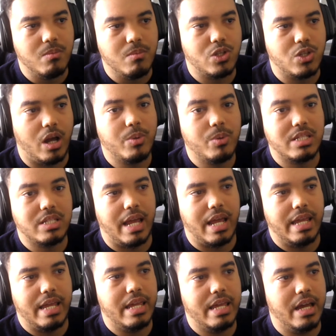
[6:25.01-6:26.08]
so I would
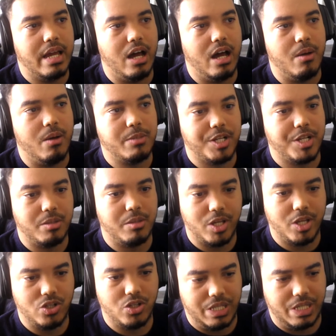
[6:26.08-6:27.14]
say, especially
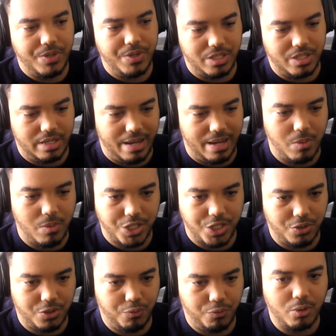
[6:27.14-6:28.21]
because there isn't that
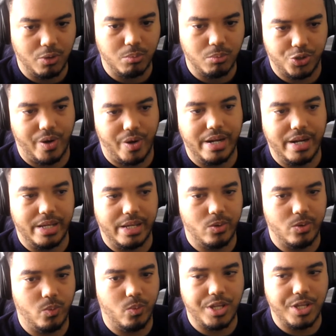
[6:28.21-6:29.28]
much formal
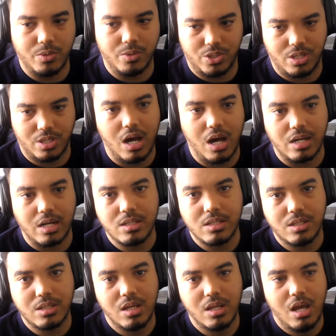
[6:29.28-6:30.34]
training when you
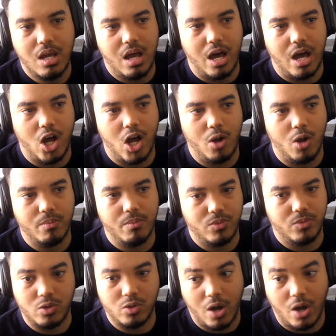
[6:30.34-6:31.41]
start,
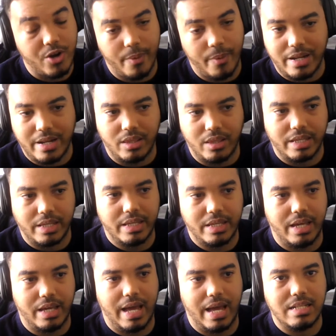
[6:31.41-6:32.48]
you don't know anything,
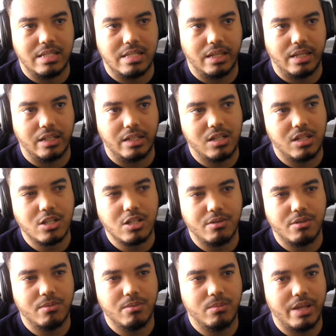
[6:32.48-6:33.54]
and it
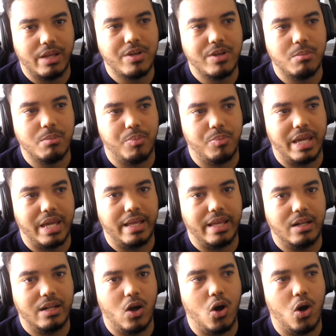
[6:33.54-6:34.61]
does. There is a bit
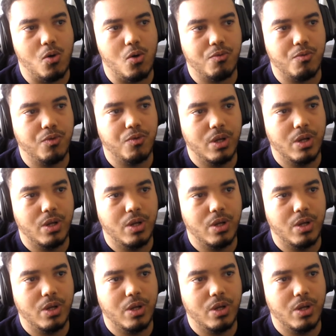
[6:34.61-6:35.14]
of